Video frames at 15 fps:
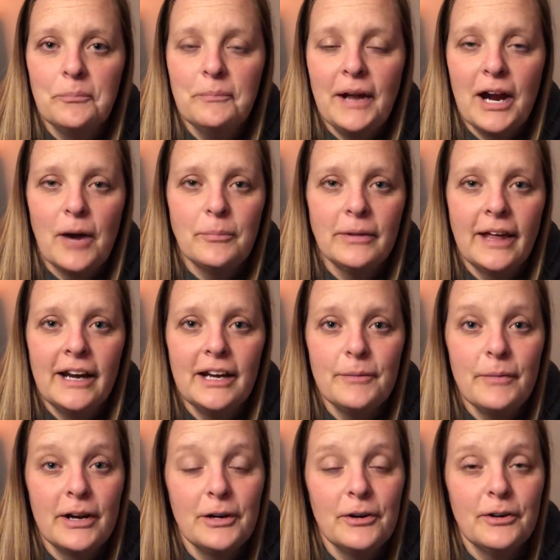make our planet a
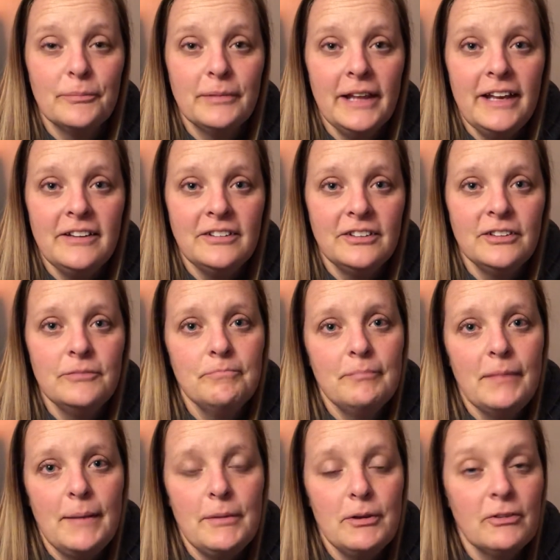better place.
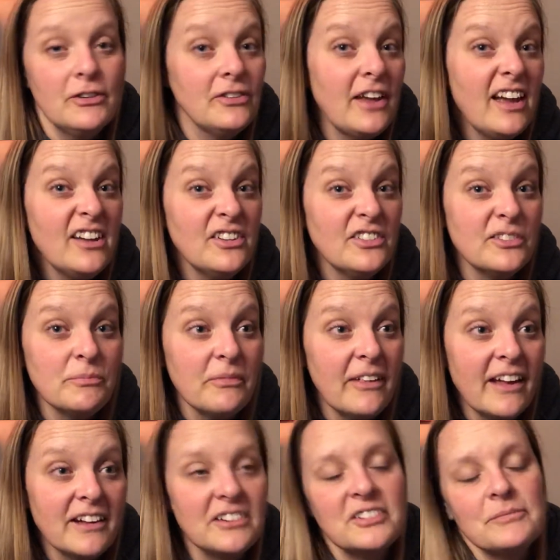Maybe recycle some
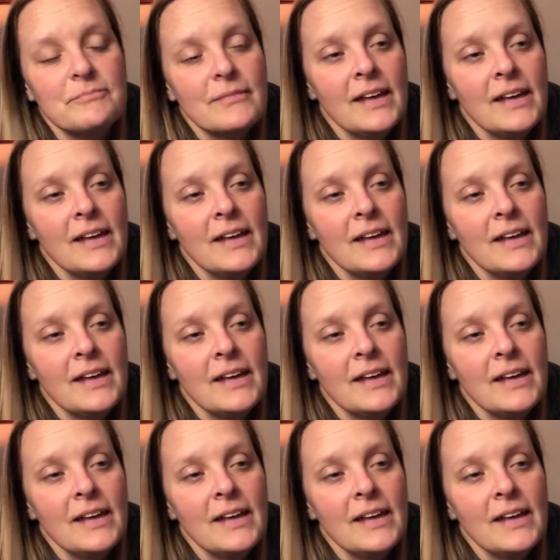things.